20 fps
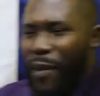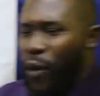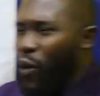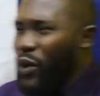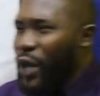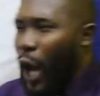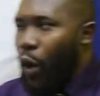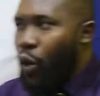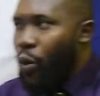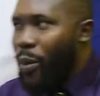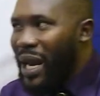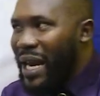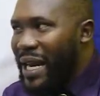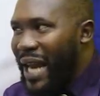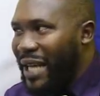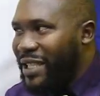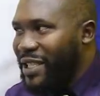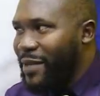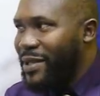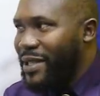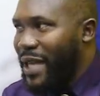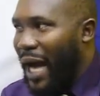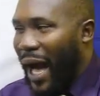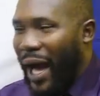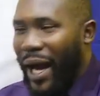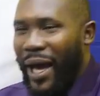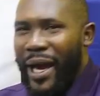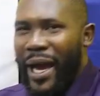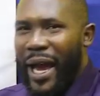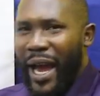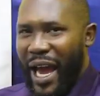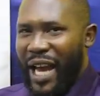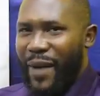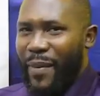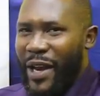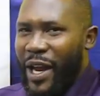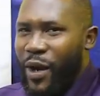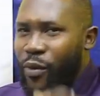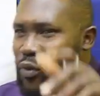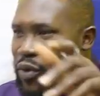me unya leadership star. And
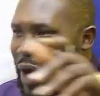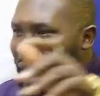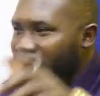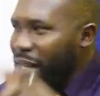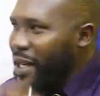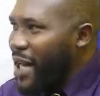me name kwani